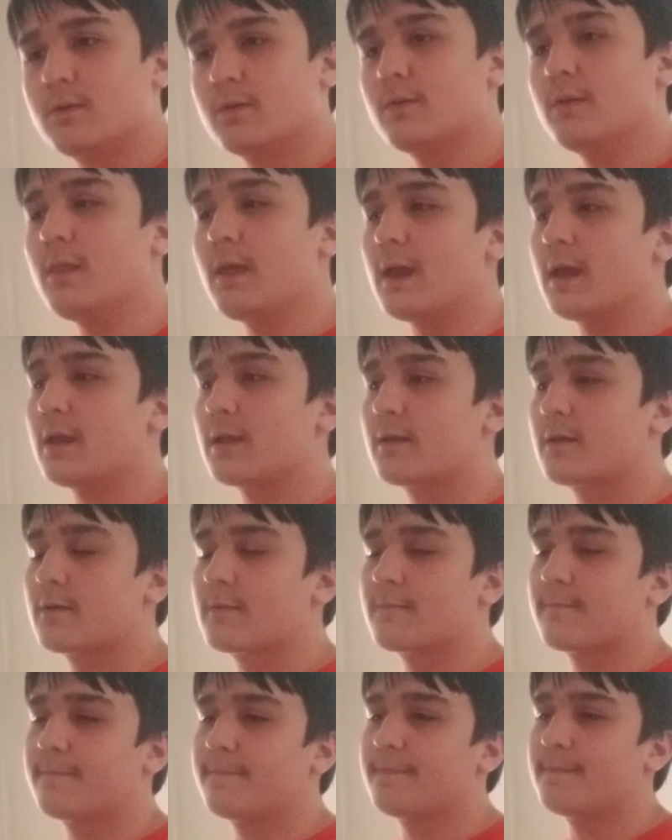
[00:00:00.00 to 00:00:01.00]

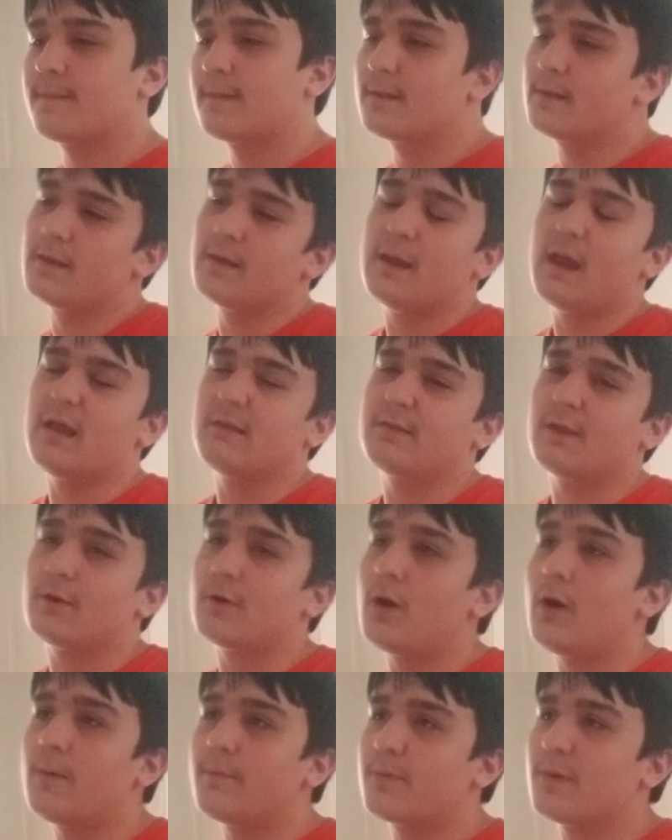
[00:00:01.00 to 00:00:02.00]
Like, they're
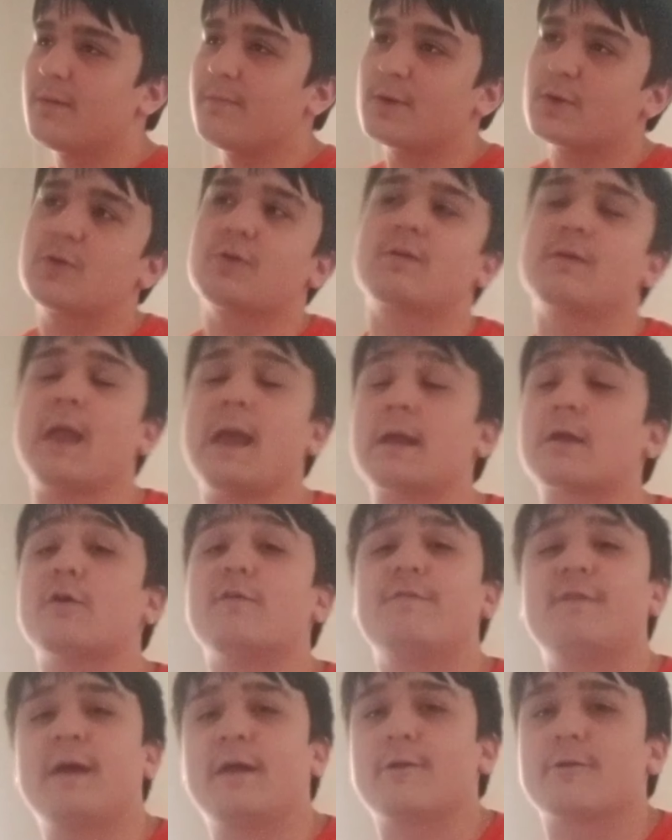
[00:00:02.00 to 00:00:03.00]
all pretty much just echo
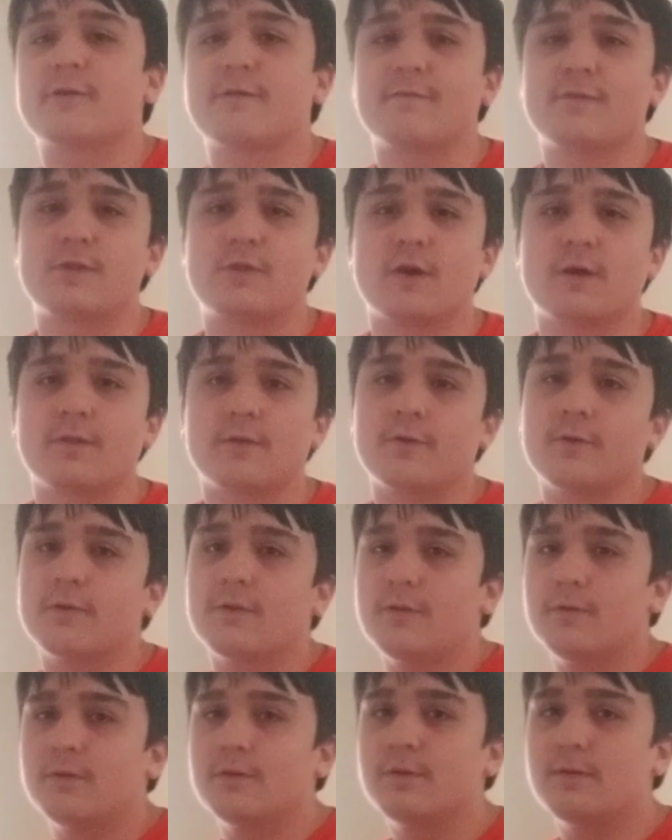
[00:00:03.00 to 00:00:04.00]
fires of each other.
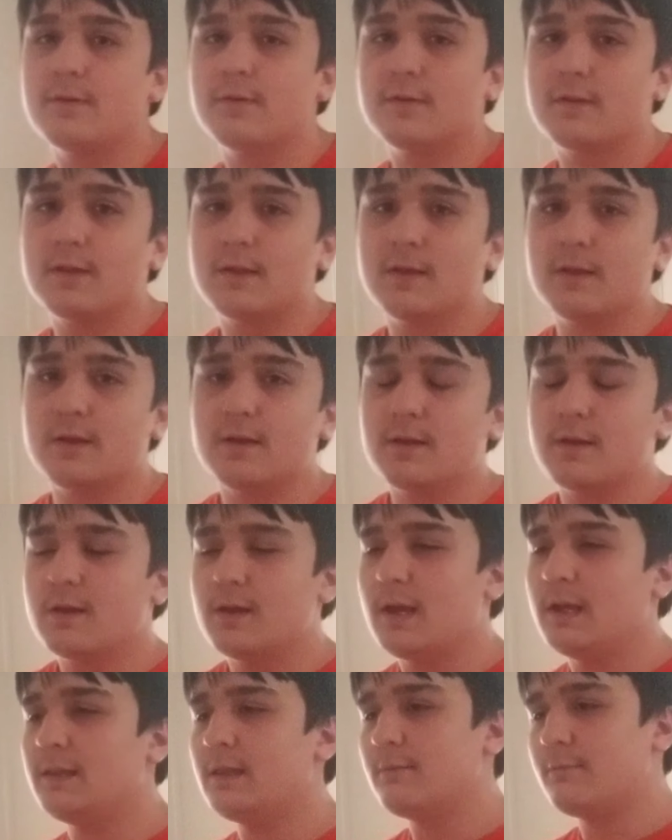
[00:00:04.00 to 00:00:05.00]

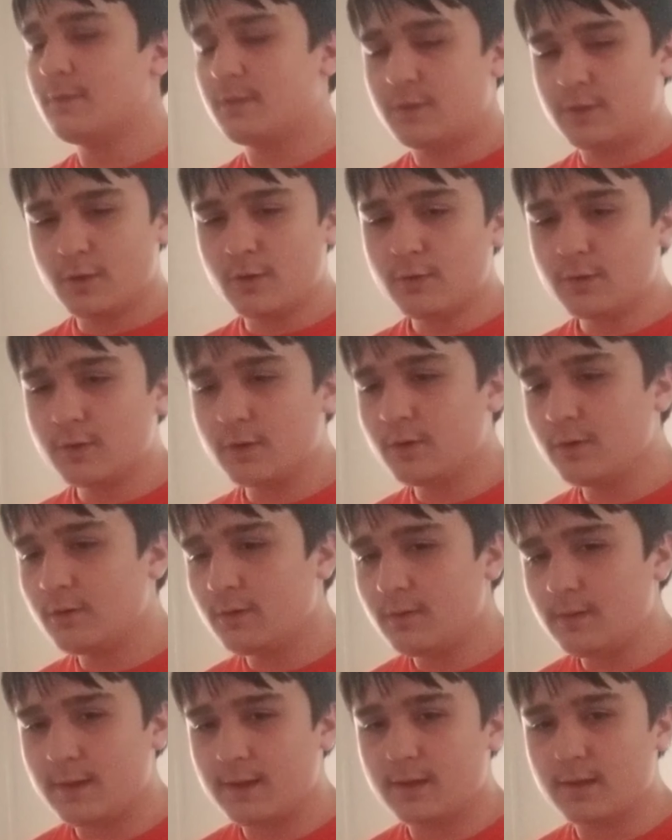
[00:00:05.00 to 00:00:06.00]
And then with
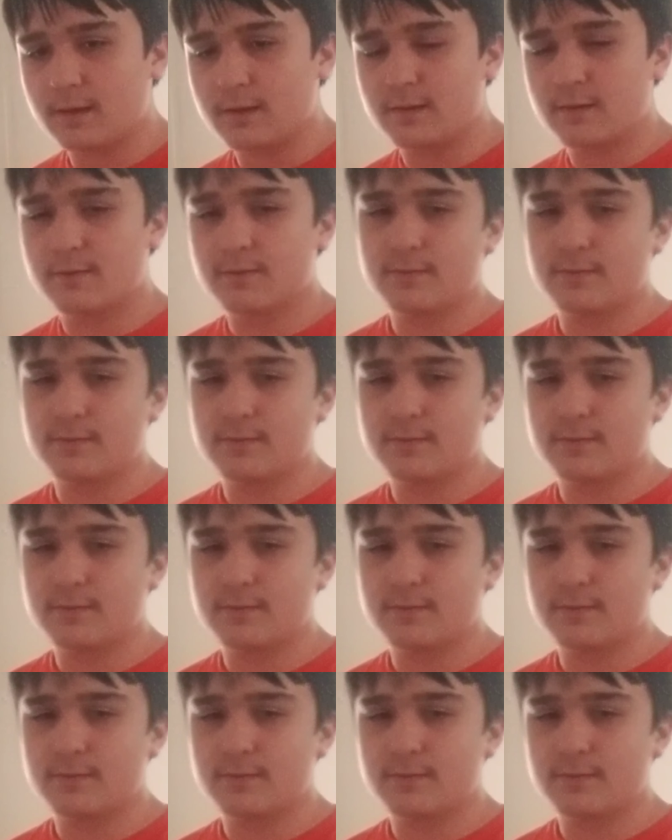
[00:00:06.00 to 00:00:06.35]
Joker, like,